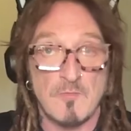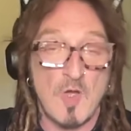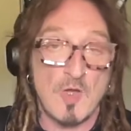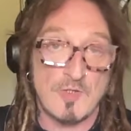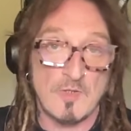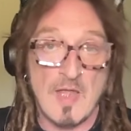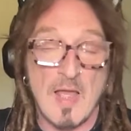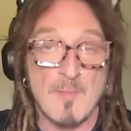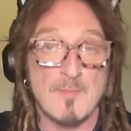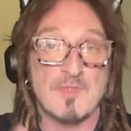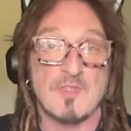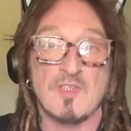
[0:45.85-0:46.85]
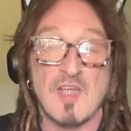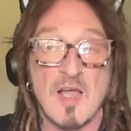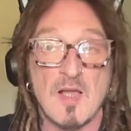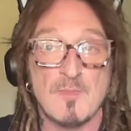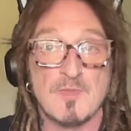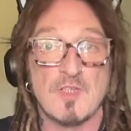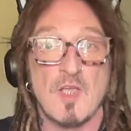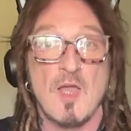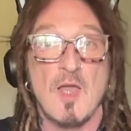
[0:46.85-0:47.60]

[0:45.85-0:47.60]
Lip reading: Marshall amps and cabs,